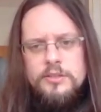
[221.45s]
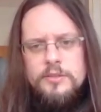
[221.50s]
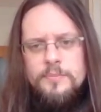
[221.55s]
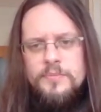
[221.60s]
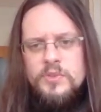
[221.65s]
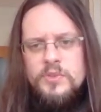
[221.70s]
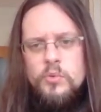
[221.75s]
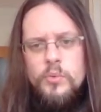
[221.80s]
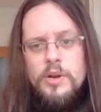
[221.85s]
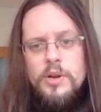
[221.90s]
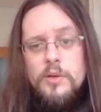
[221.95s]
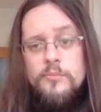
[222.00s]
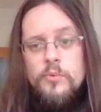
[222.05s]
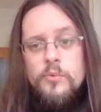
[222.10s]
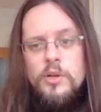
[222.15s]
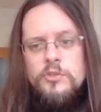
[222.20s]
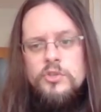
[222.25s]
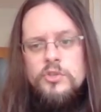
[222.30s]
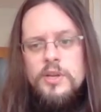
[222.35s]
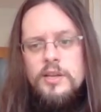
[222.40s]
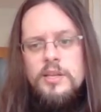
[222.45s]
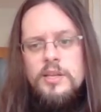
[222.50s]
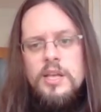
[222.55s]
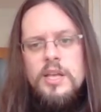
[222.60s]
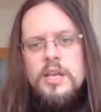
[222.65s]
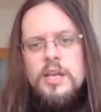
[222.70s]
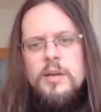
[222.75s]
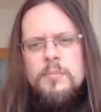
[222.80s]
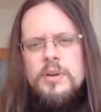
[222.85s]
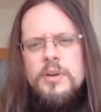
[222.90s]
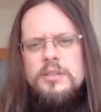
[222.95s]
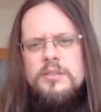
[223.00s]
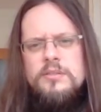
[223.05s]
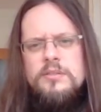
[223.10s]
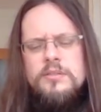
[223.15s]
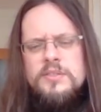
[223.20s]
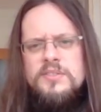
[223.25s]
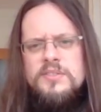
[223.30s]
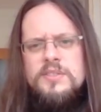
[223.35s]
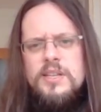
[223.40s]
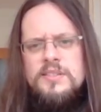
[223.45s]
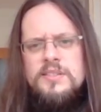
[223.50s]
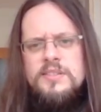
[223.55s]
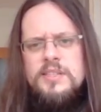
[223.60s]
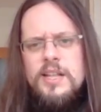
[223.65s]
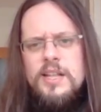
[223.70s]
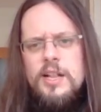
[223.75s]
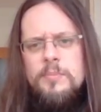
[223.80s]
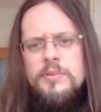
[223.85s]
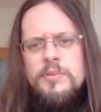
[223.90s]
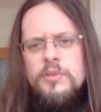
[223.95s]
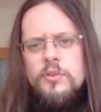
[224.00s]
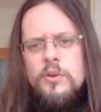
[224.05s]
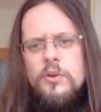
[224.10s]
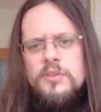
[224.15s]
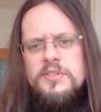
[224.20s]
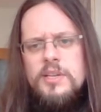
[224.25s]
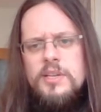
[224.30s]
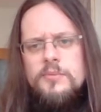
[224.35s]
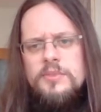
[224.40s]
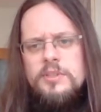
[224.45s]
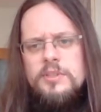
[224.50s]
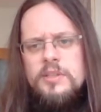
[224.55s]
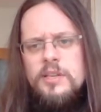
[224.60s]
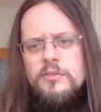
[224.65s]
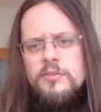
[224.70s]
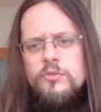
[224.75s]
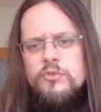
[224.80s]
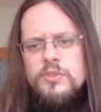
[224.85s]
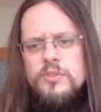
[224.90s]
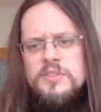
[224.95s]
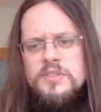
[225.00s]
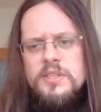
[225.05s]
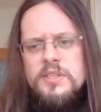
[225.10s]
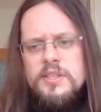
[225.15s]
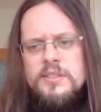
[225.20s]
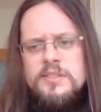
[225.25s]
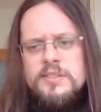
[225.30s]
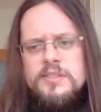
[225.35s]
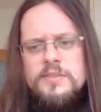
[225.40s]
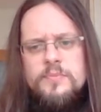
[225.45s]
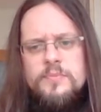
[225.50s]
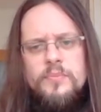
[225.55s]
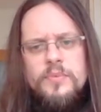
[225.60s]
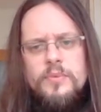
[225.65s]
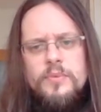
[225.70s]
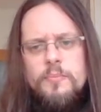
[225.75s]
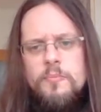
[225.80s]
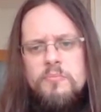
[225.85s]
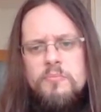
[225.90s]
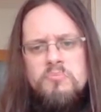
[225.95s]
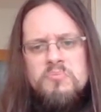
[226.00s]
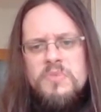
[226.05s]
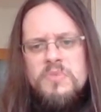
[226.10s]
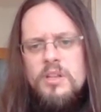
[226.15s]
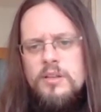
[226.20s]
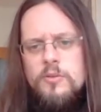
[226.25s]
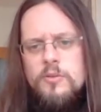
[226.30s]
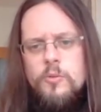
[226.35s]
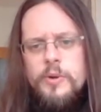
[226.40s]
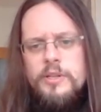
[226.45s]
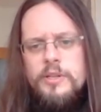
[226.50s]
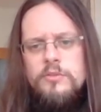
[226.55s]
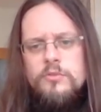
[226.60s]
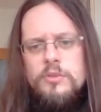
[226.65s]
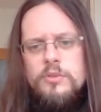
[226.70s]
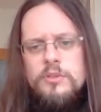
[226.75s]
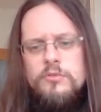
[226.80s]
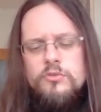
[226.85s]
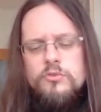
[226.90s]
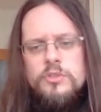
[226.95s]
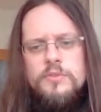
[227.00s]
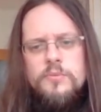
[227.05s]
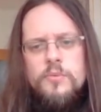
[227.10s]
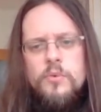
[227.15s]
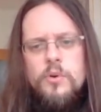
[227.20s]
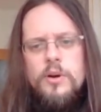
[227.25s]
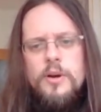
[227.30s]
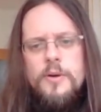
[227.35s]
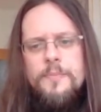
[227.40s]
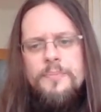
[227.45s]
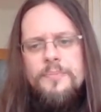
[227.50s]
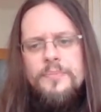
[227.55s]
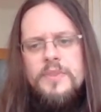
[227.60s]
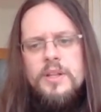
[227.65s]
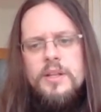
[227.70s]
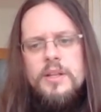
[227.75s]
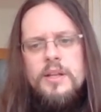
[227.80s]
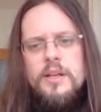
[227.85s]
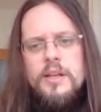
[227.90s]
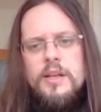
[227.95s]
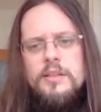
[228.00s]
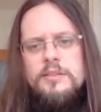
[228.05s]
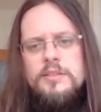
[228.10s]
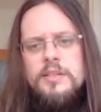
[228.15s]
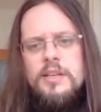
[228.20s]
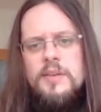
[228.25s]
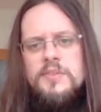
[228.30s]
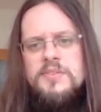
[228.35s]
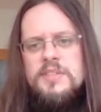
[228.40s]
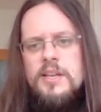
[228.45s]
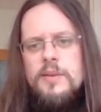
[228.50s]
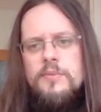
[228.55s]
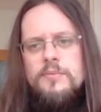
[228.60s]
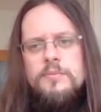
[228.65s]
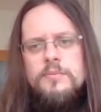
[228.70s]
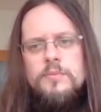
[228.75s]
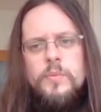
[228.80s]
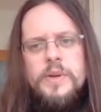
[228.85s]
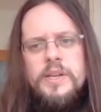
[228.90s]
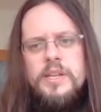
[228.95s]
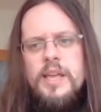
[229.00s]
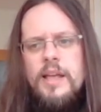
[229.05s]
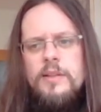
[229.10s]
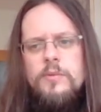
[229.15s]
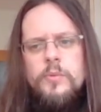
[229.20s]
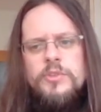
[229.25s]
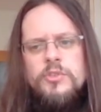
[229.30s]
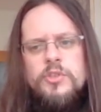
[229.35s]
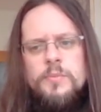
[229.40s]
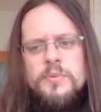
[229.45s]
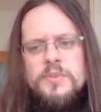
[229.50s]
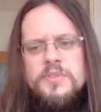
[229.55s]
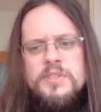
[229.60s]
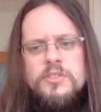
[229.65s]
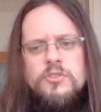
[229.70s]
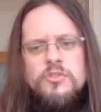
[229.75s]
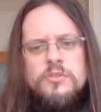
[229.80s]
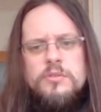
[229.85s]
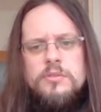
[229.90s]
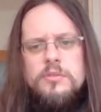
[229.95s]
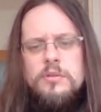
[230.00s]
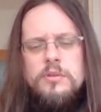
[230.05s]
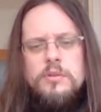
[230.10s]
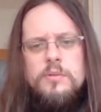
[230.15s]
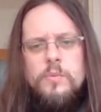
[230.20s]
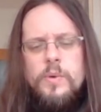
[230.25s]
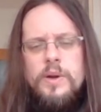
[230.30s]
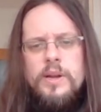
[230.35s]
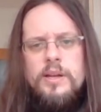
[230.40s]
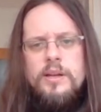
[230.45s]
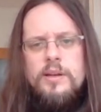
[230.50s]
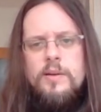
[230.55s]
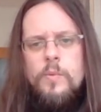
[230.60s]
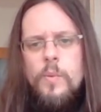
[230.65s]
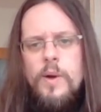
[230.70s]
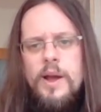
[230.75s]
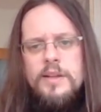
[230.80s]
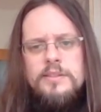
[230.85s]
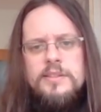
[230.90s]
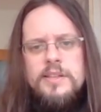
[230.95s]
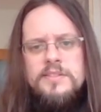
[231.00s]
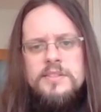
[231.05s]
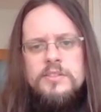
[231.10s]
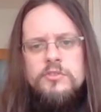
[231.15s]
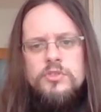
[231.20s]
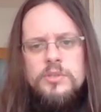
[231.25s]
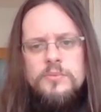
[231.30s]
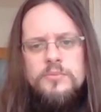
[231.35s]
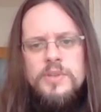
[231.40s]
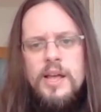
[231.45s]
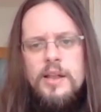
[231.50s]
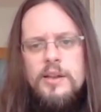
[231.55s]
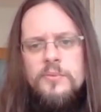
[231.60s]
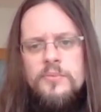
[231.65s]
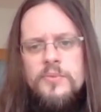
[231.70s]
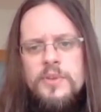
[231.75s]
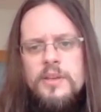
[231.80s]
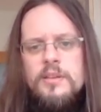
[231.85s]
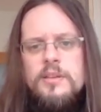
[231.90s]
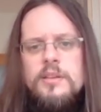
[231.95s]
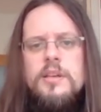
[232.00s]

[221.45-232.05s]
queen f4 check, but this doesn't help because after king to g6, queen to g4, and king f7, we again reach a position where white doesn't achieve anything.